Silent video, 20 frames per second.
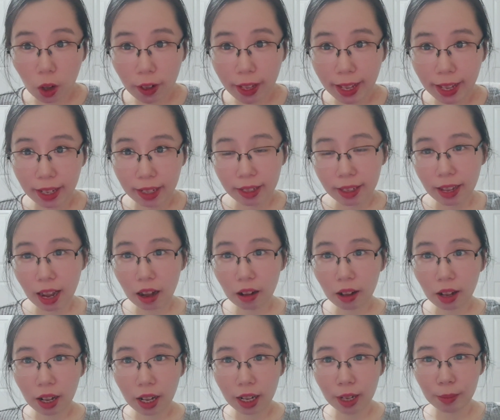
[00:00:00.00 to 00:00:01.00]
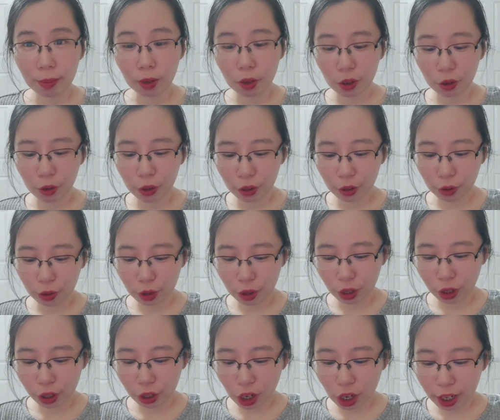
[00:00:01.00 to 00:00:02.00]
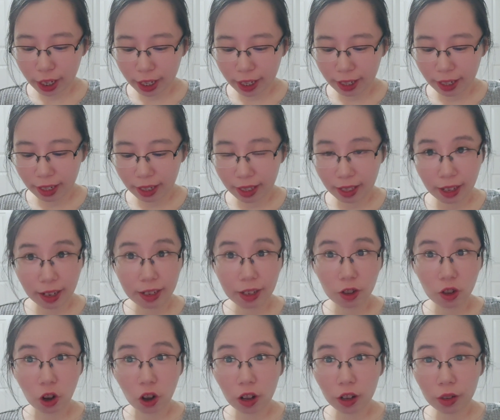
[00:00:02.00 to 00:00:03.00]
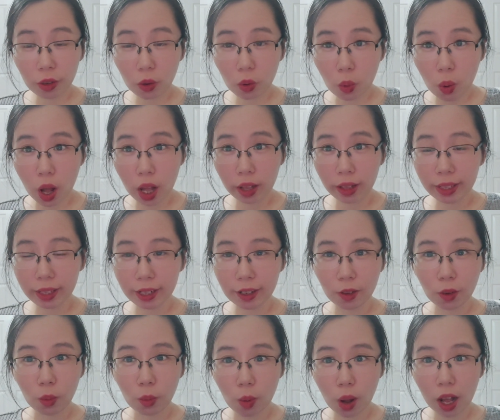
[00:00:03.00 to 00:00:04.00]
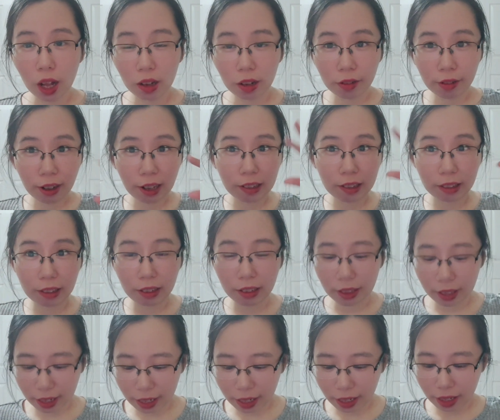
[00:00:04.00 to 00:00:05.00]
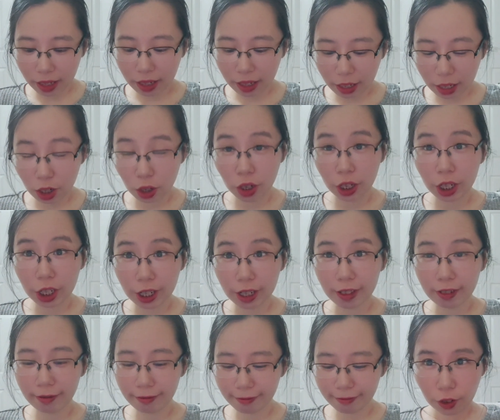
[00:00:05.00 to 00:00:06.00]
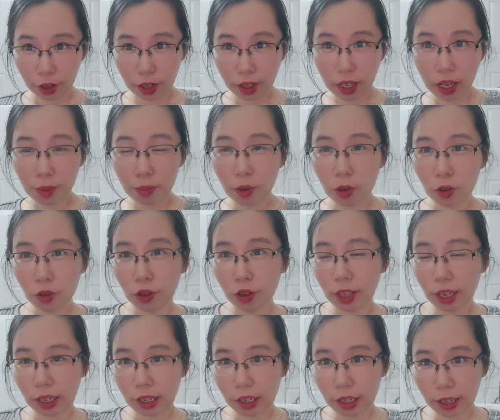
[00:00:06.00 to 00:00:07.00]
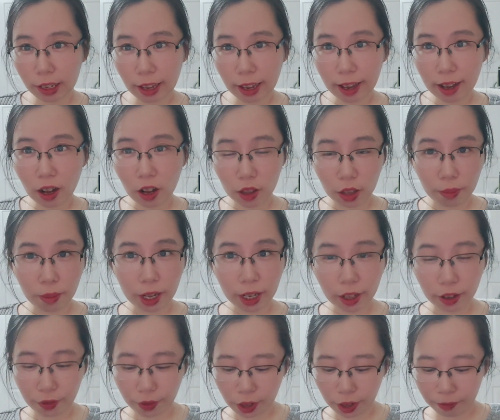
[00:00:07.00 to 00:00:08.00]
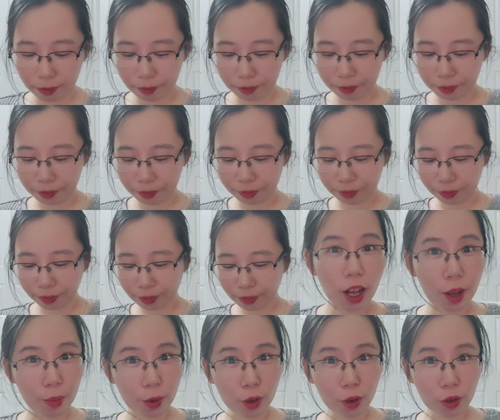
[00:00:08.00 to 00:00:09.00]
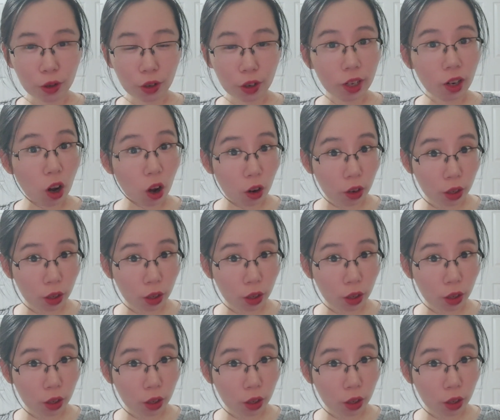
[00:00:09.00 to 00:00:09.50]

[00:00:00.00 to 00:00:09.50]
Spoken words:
Okay, now I'm going to start talking and test the audio quality while under this situation. First, I'm going to test the gain on the microphone. I'm going to turn it